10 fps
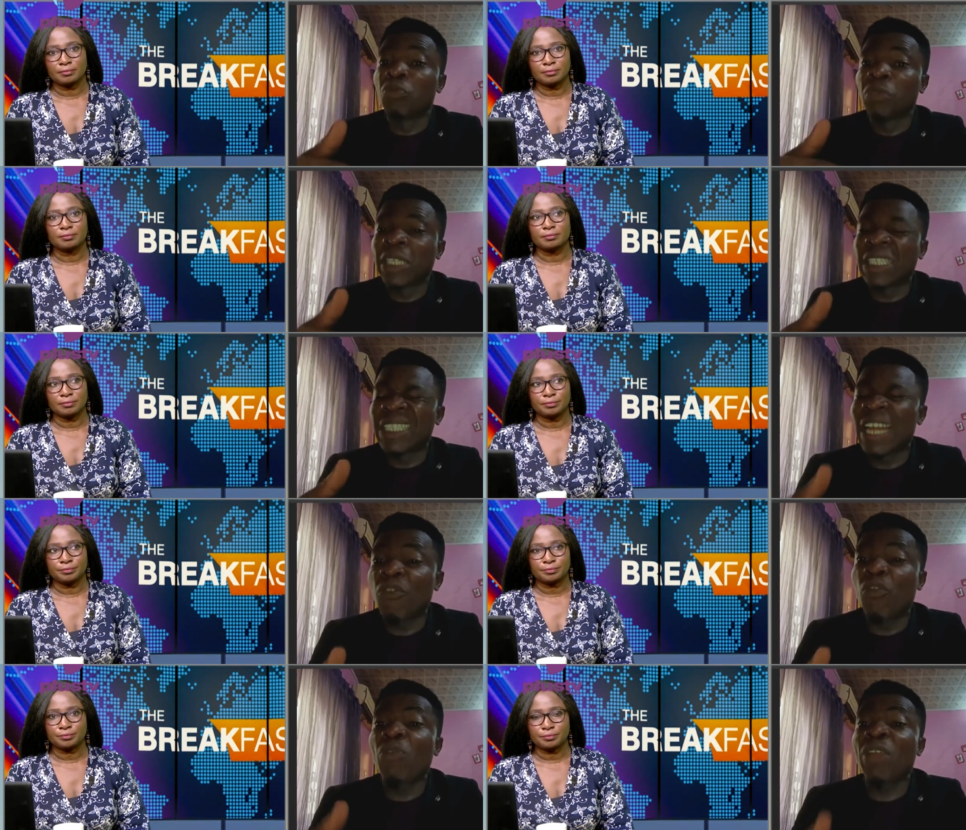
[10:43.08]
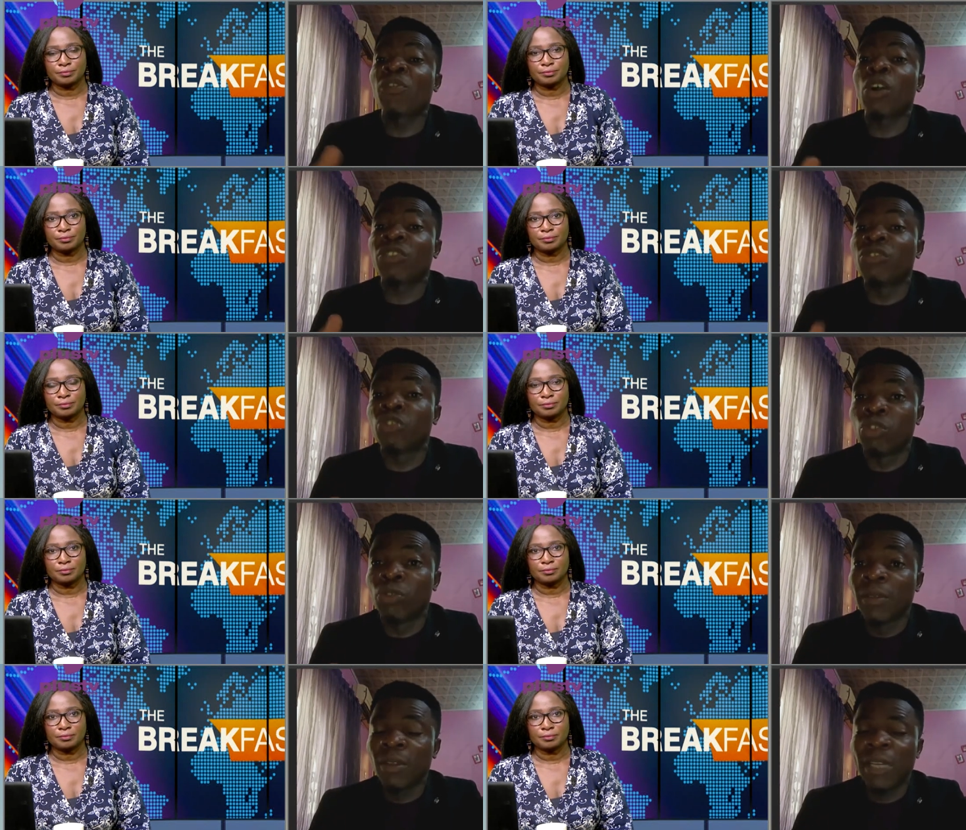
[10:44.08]
Speaker 1: the the level where we have gotten to.
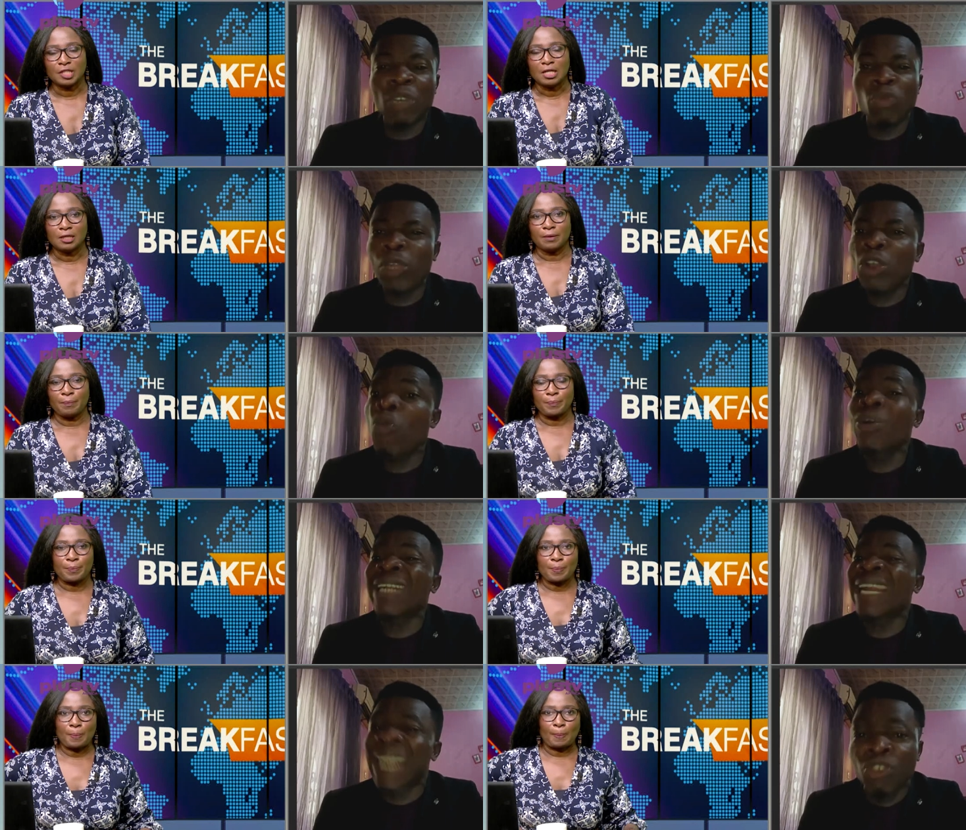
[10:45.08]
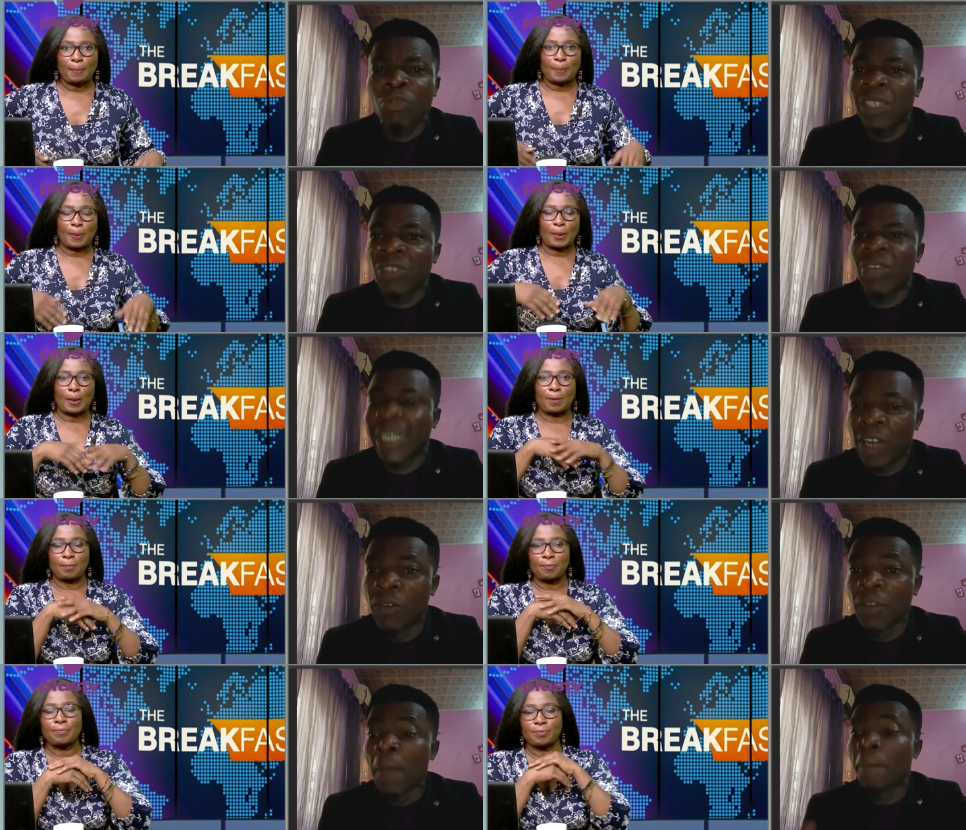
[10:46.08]
If we don't want announcements right
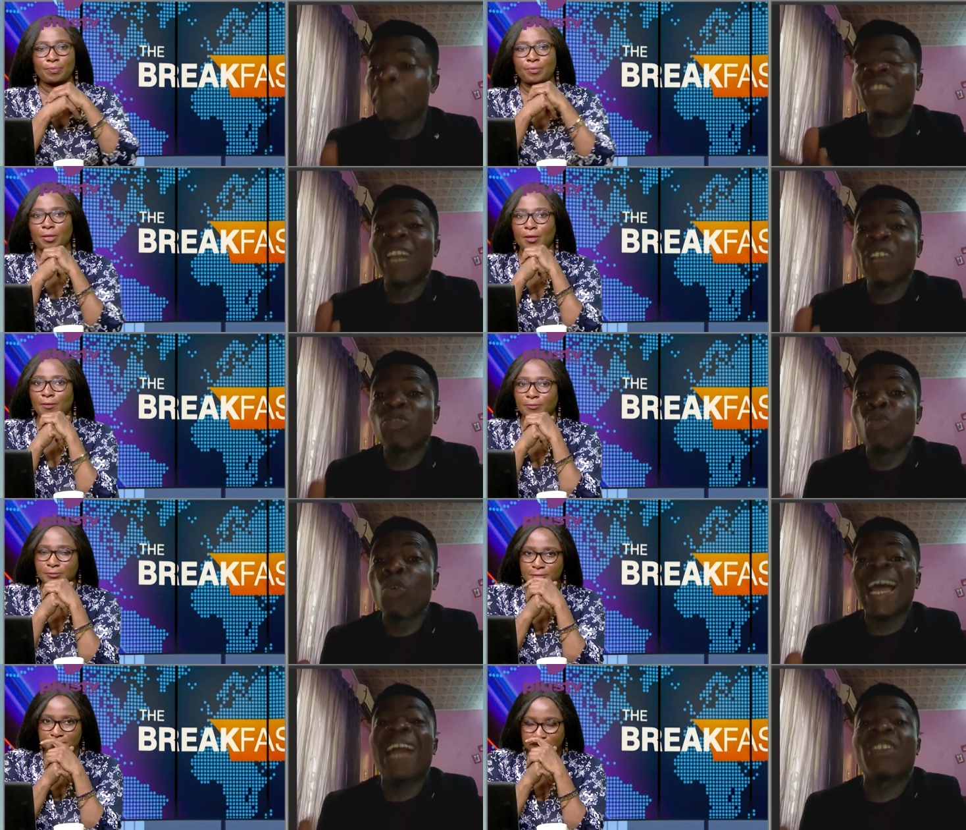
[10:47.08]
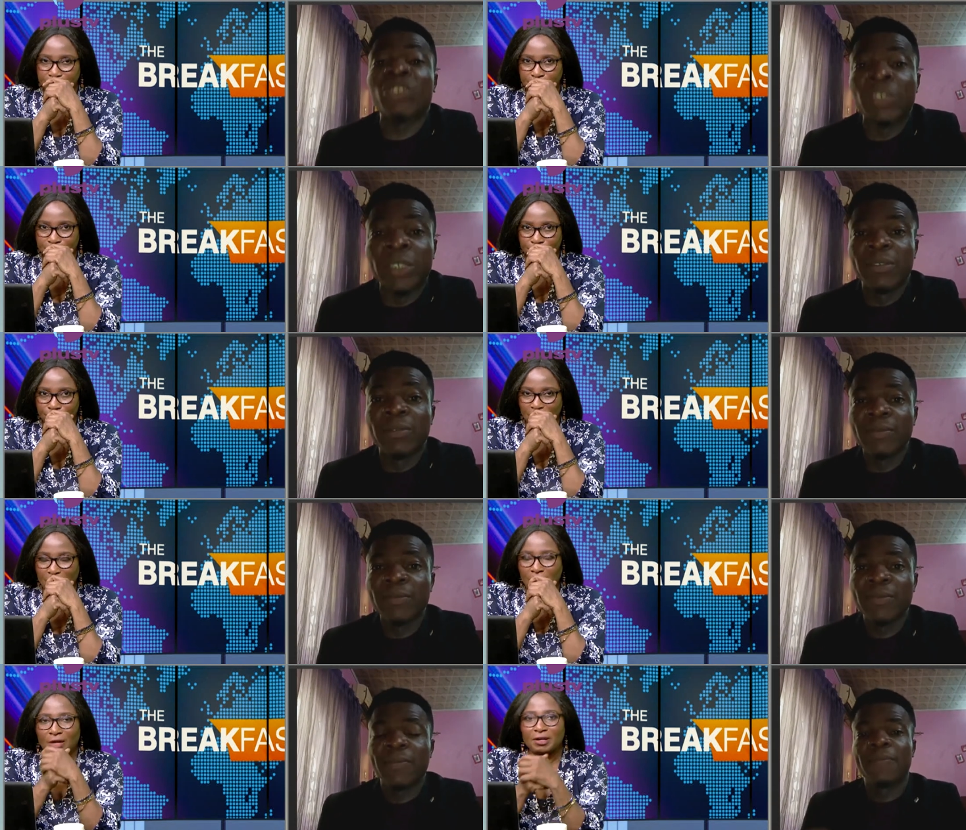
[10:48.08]
now. Nigerians want action.
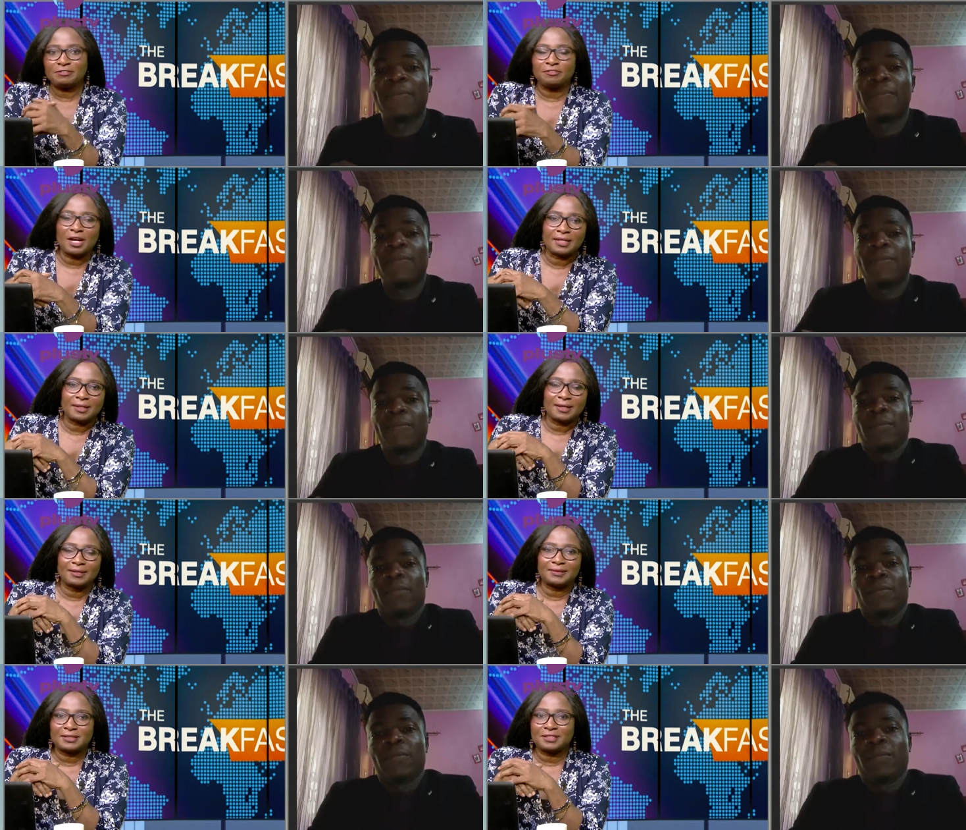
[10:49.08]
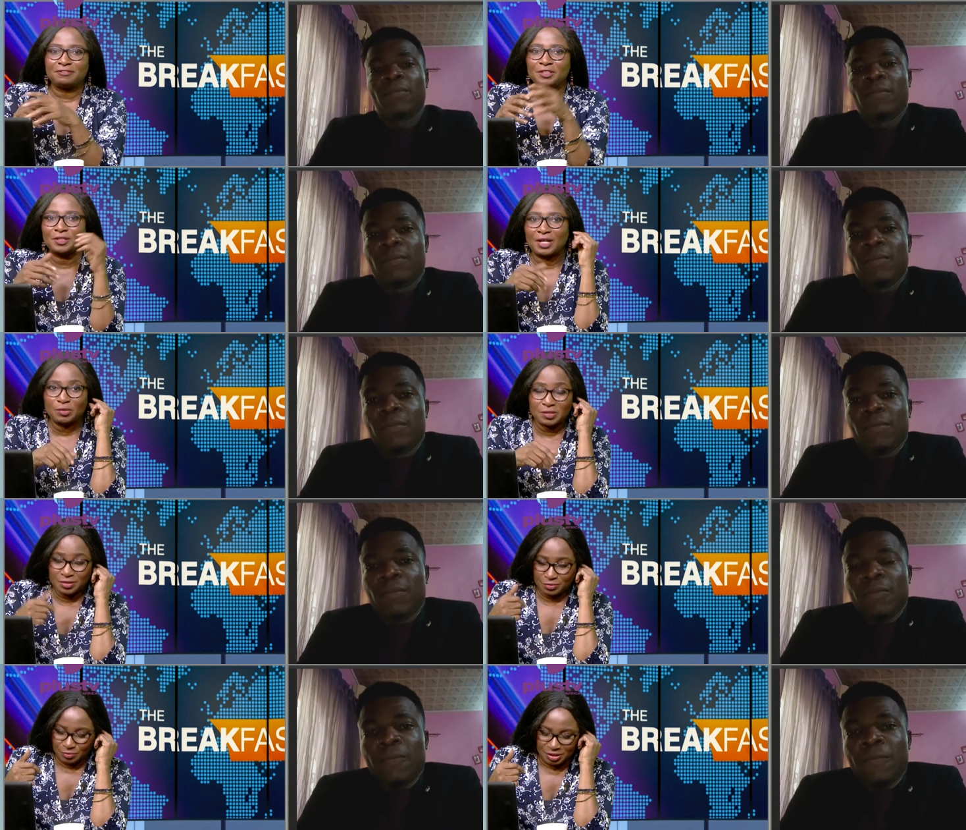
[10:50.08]
Speaker 2: All right, Frank, uh, there's a video I
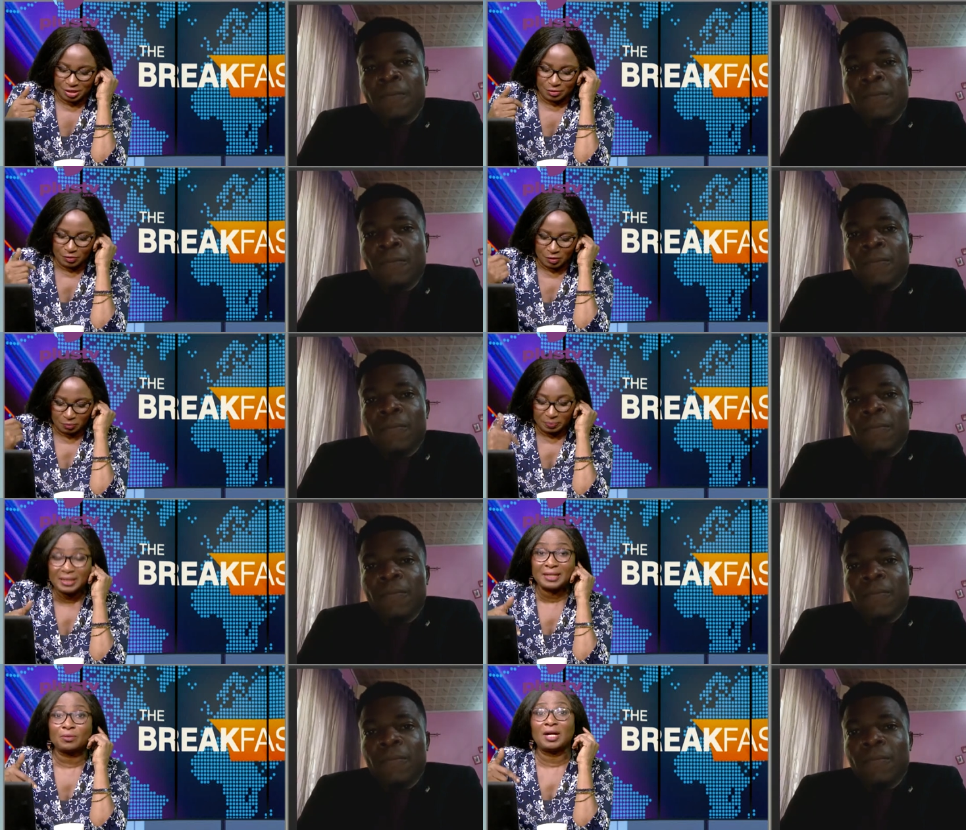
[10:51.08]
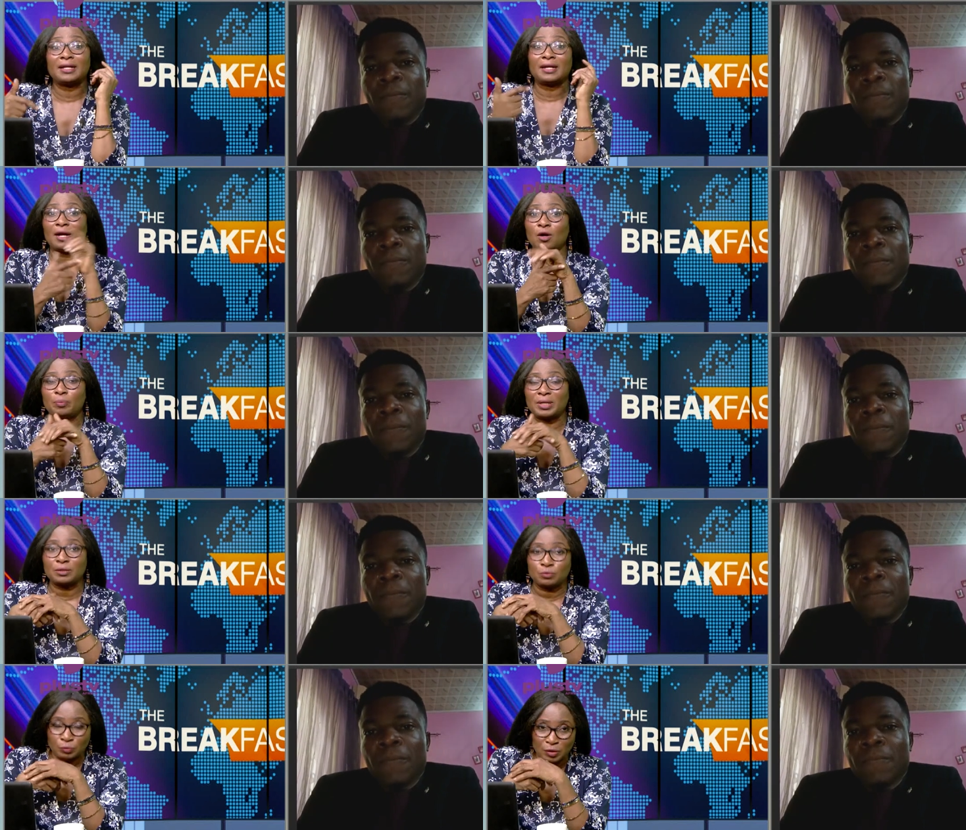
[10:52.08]
was wishing we could play right now, but
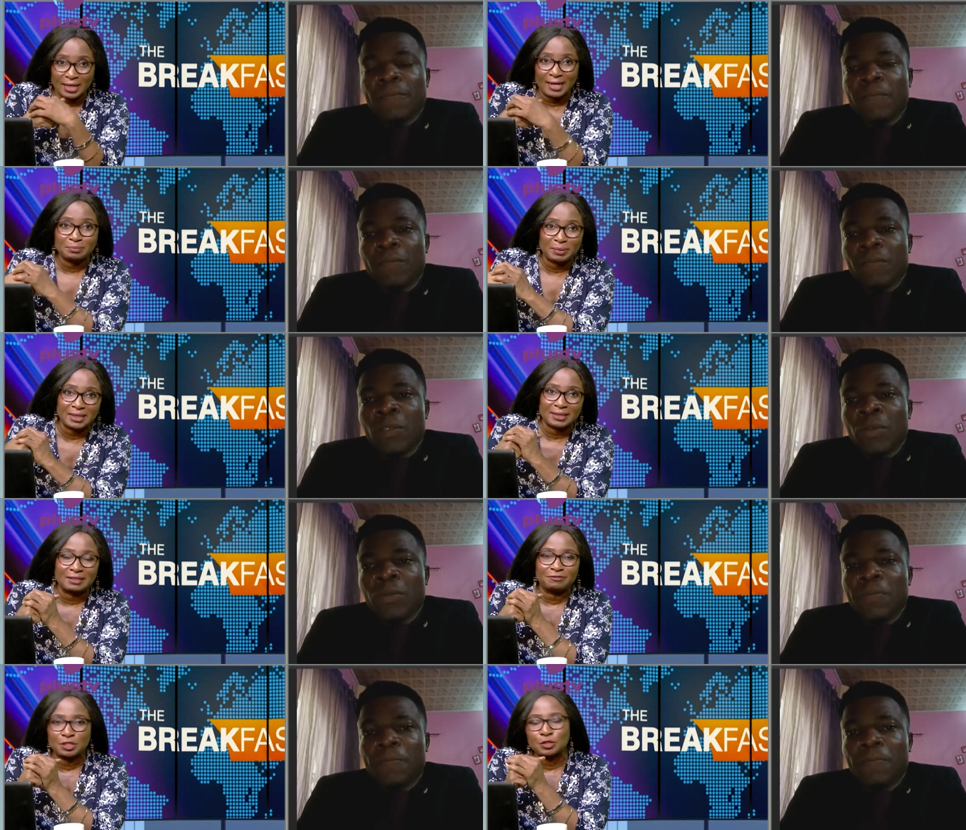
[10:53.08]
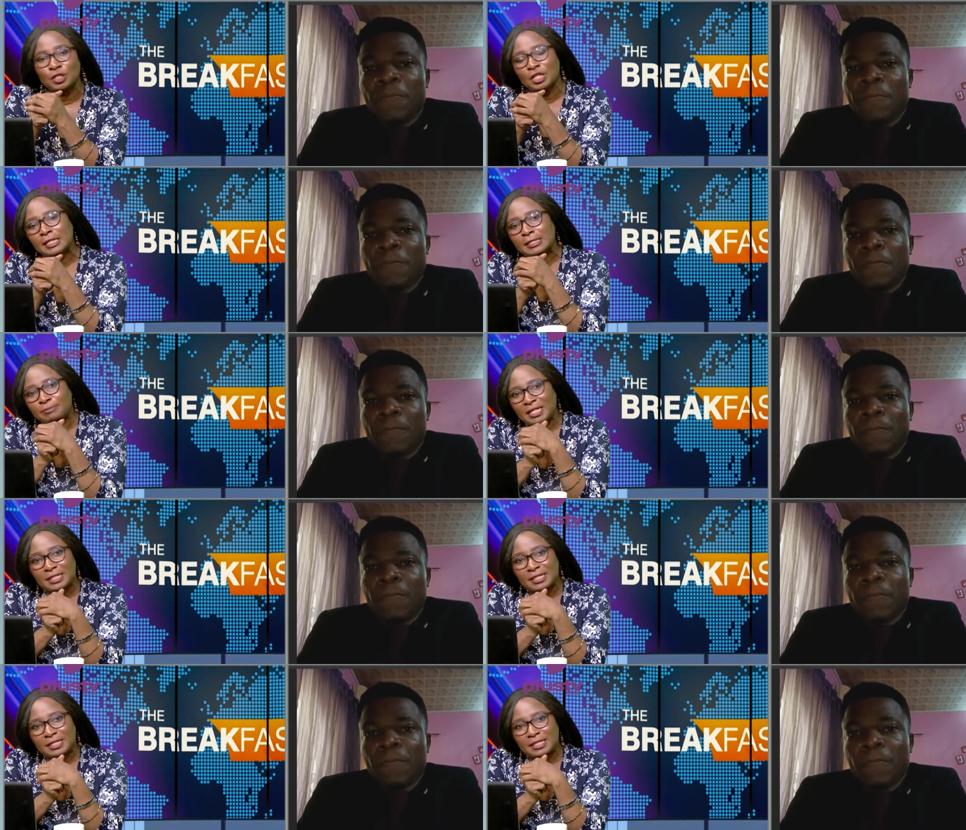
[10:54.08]
we, we can't play that video. But